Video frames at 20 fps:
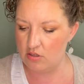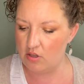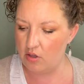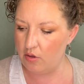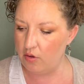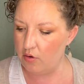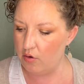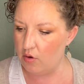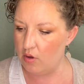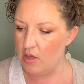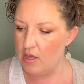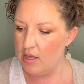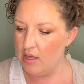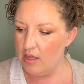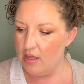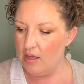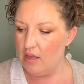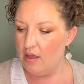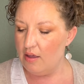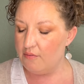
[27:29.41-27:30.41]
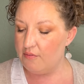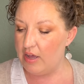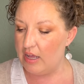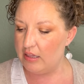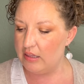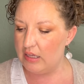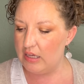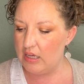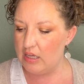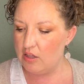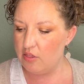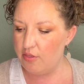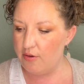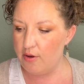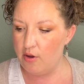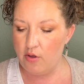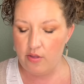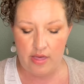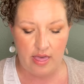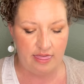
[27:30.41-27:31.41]
So finally can
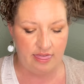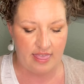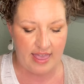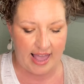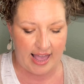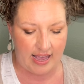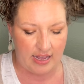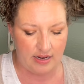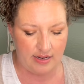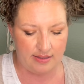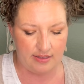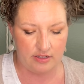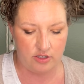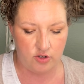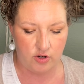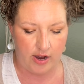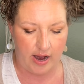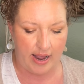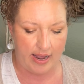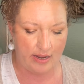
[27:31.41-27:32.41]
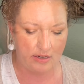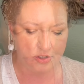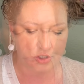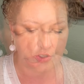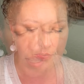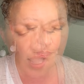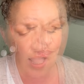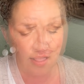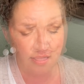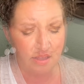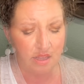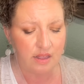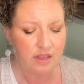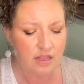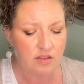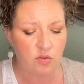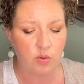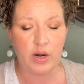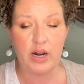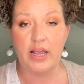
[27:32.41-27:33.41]
throw that in the trash. And then
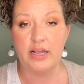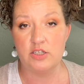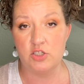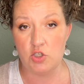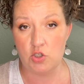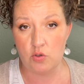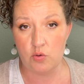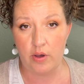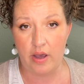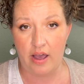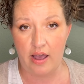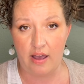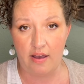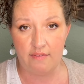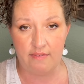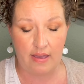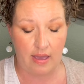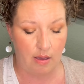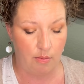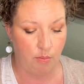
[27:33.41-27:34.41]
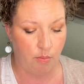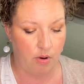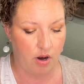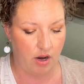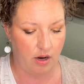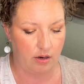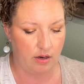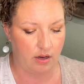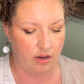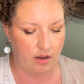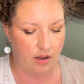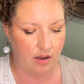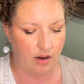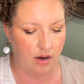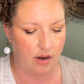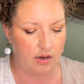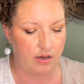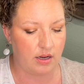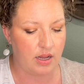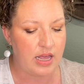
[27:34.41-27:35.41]
this one I do have a mark
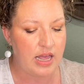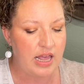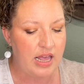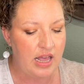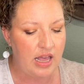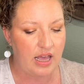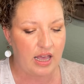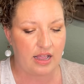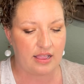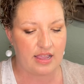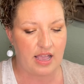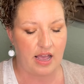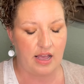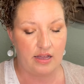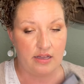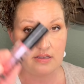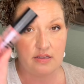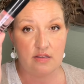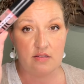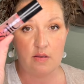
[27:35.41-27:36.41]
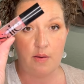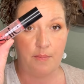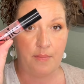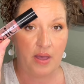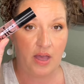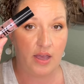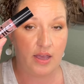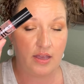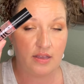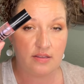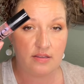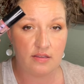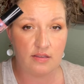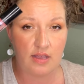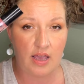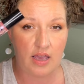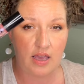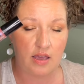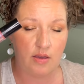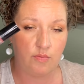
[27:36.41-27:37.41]
on and that is my
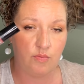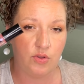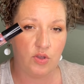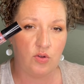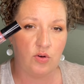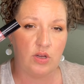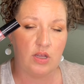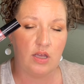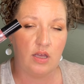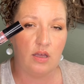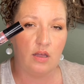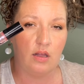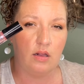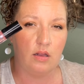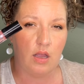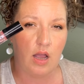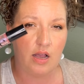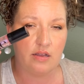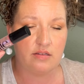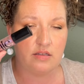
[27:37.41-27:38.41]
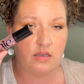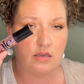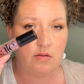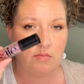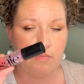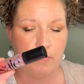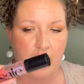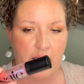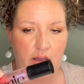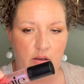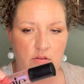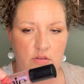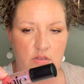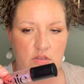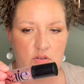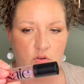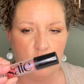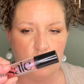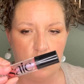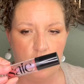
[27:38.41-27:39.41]
Saie Beauty Glossy
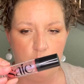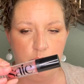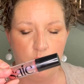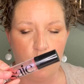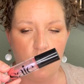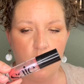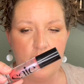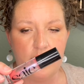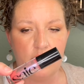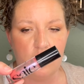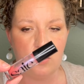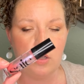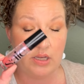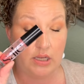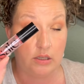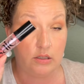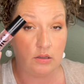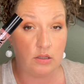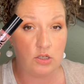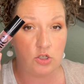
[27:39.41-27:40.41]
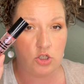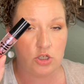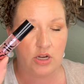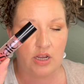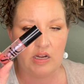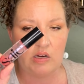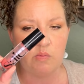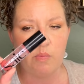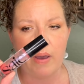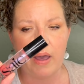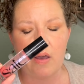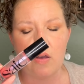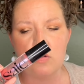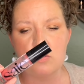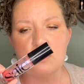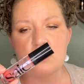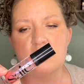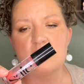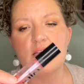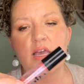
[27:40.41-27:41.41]
Bounce Lip Oil in the shade
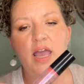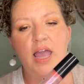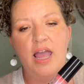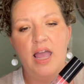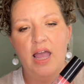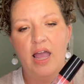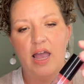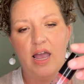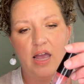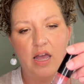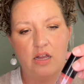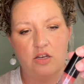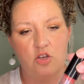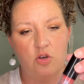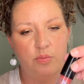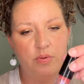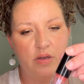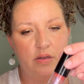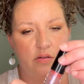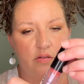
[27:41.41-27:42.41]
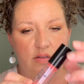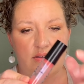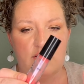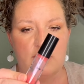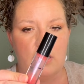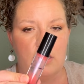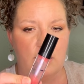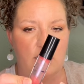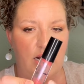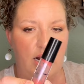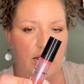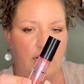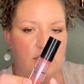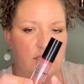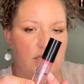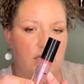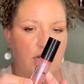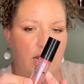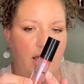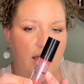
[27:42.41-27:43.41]
Bounce. And you'll be able to see that I
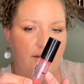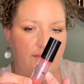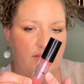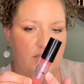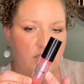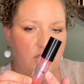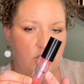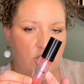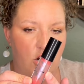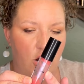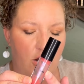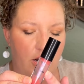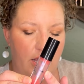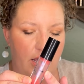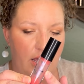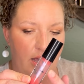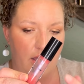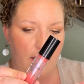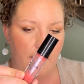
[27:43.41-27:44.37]
did have a starting